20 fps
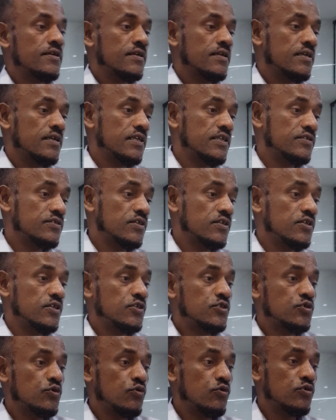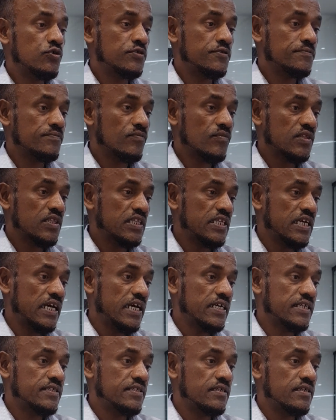The study showed
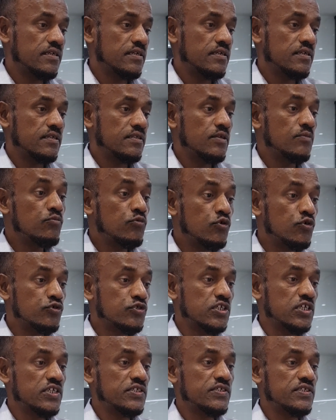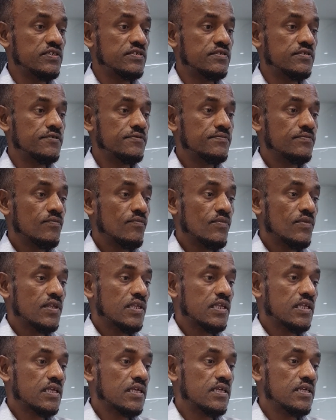that the most cases
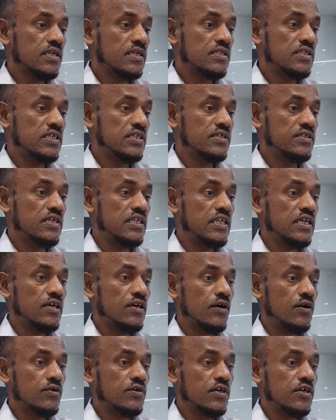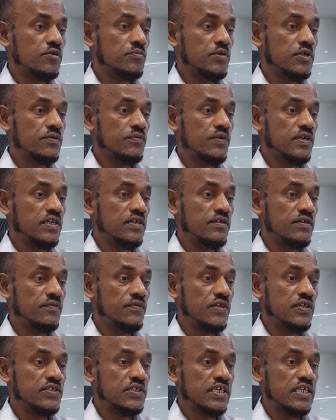the delay occurred between
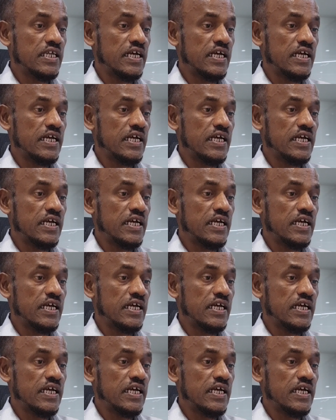revision